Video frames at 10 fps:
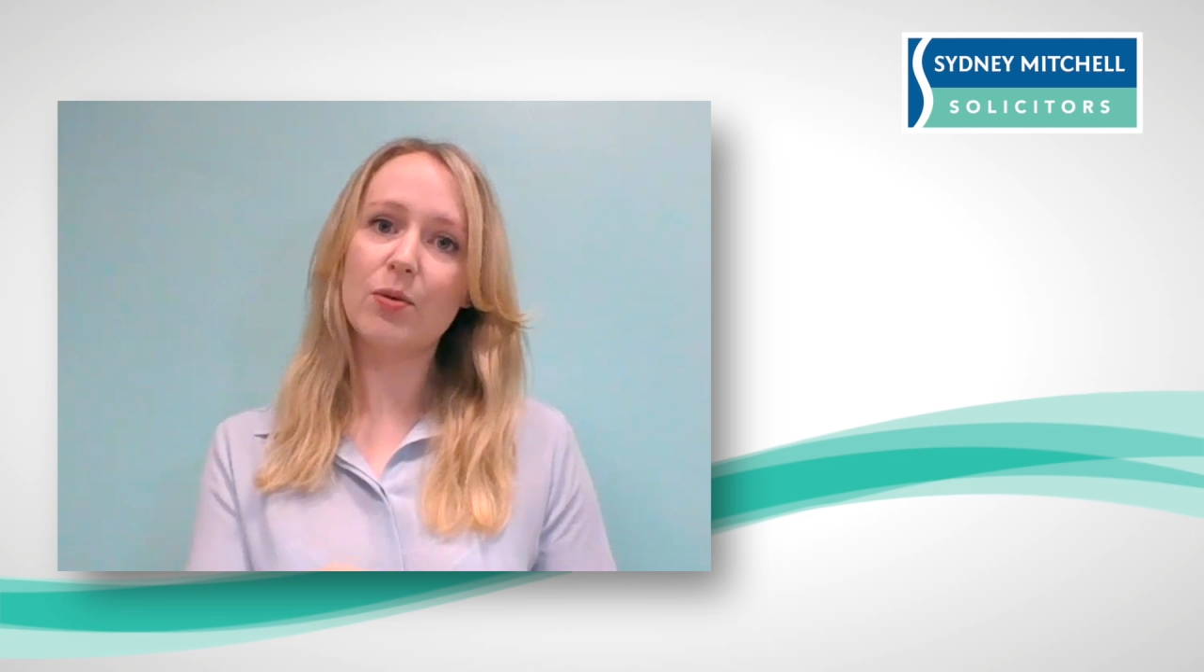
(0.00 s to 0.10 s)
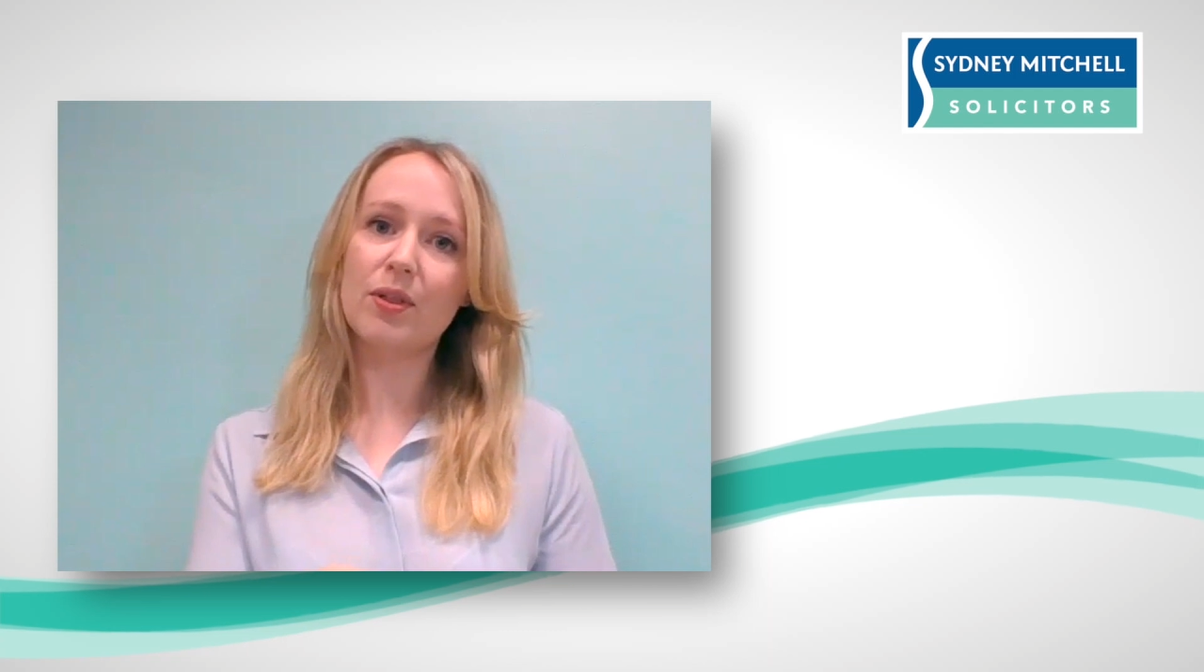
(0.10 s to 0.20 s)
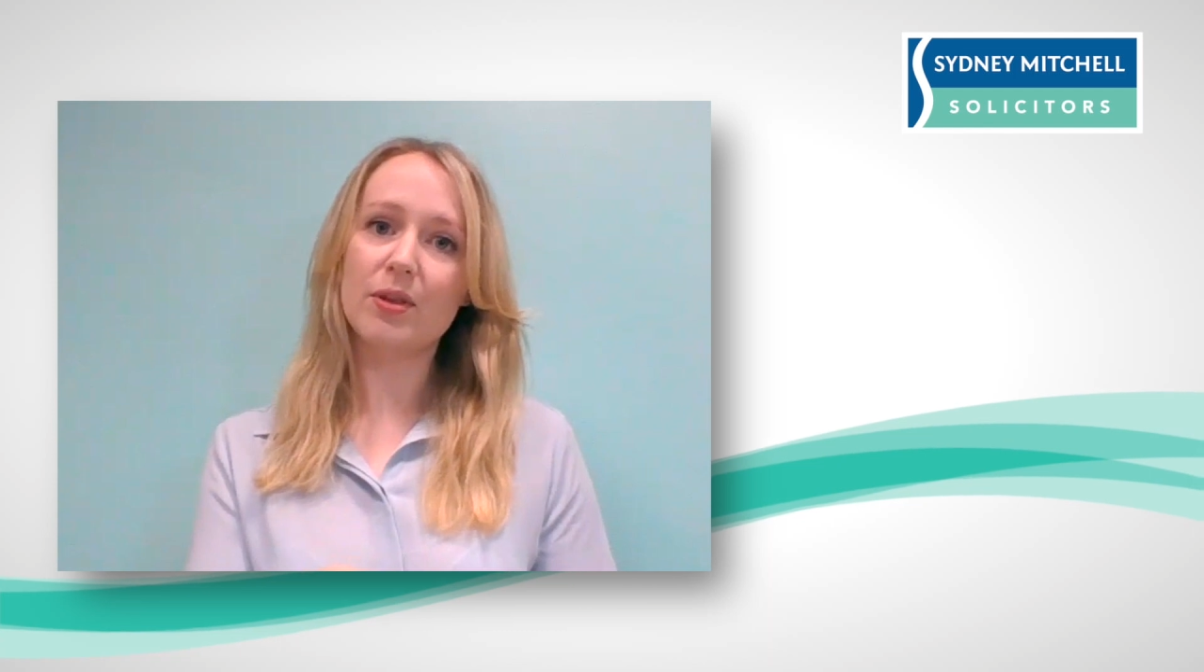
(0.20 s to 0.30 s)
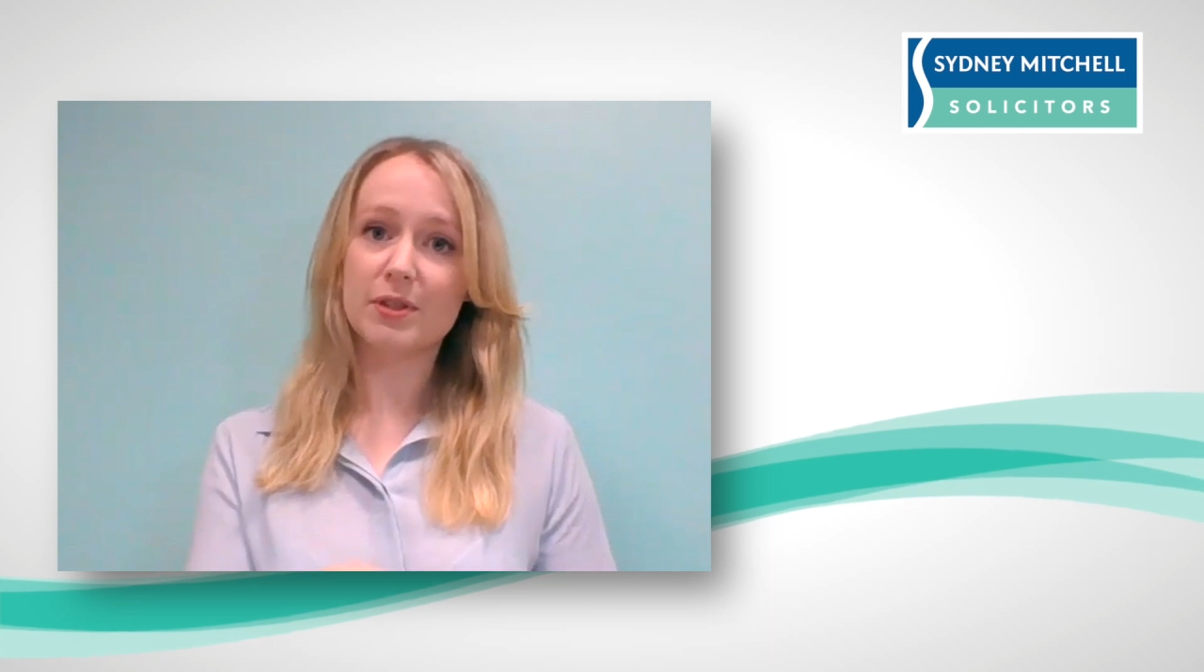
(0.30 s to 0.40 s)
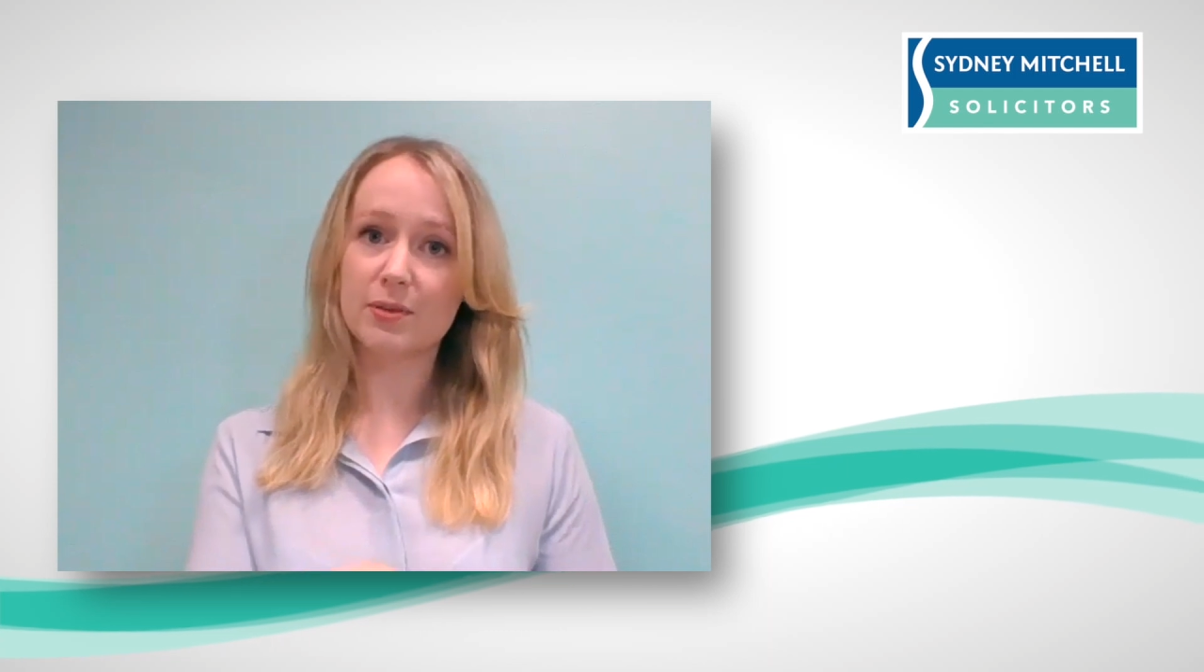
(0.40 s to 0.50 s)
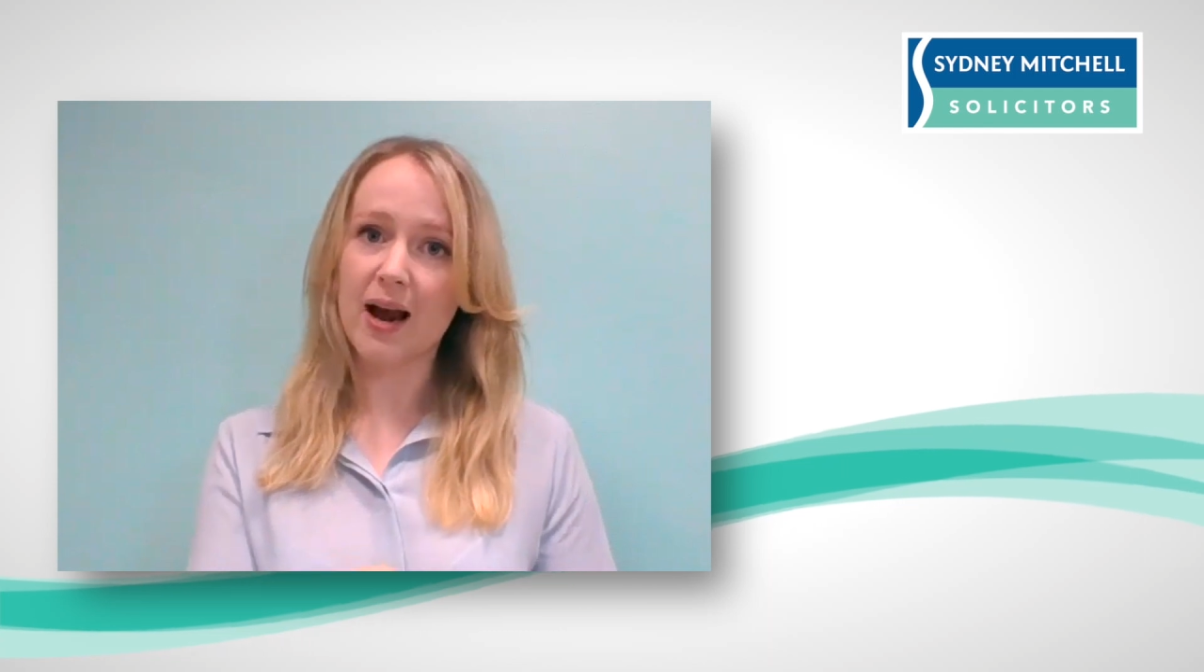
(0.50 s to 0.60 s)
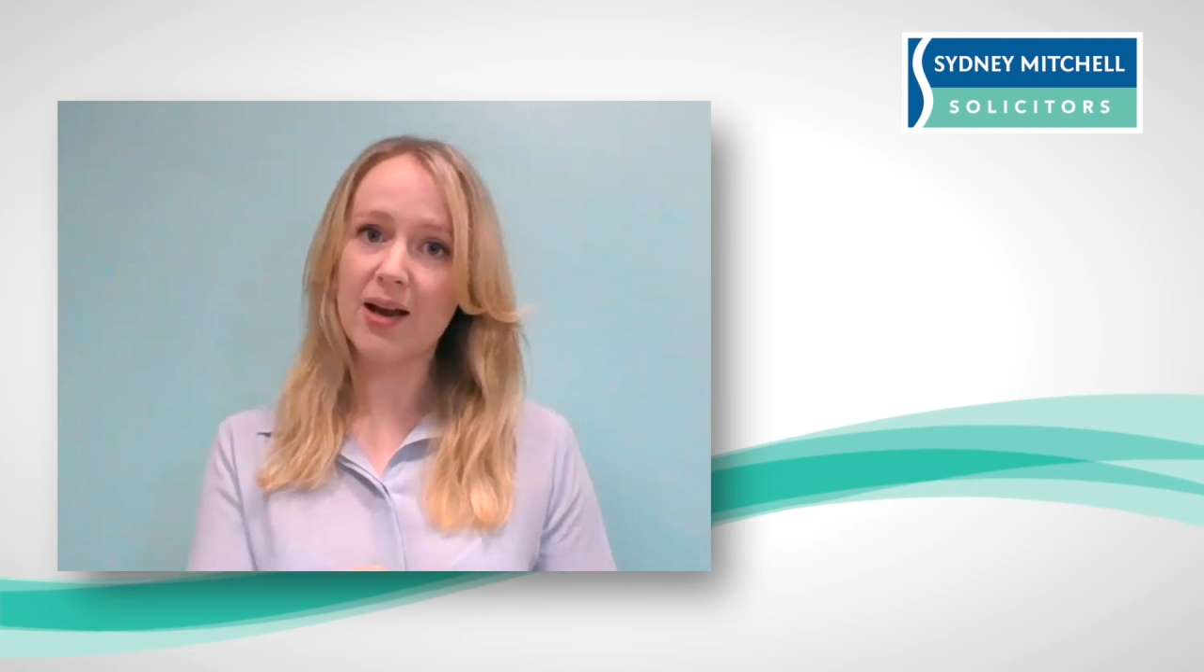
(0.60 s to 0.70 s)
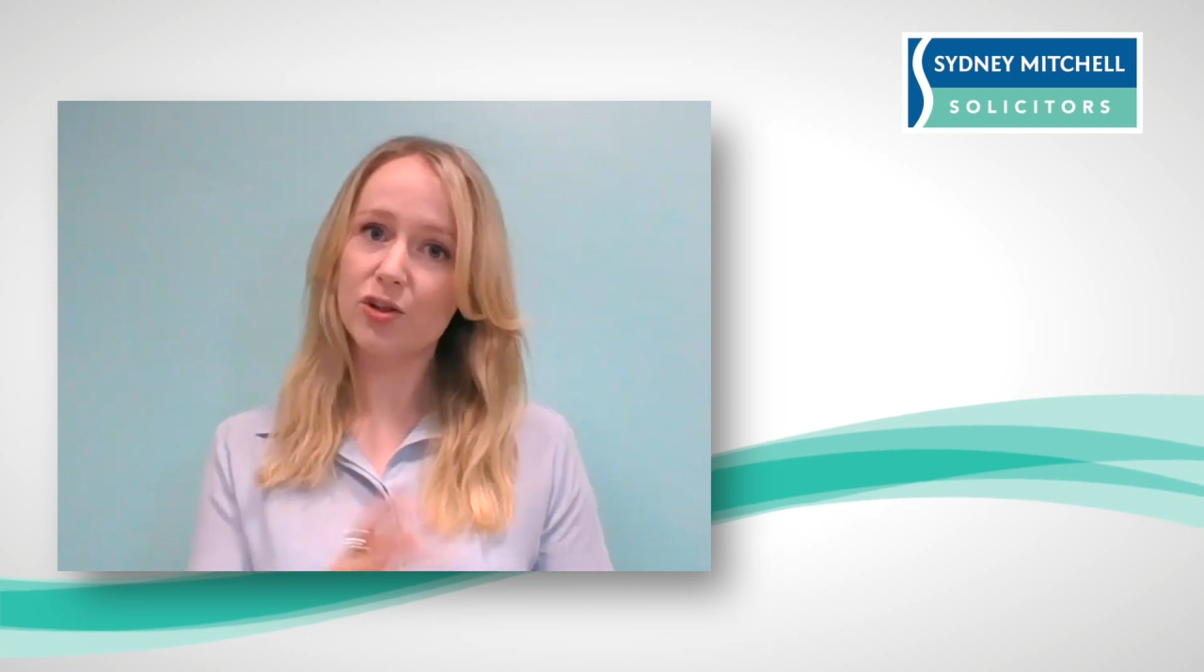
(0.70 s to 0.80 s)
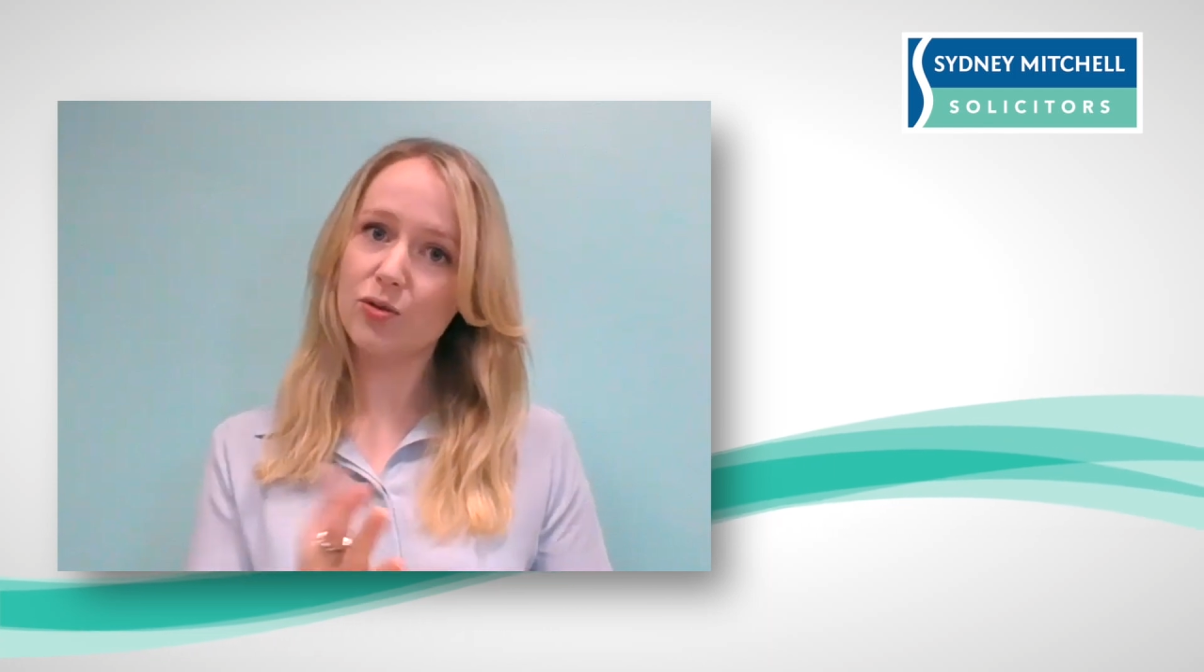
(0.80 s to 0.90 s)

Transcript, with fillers: want them to act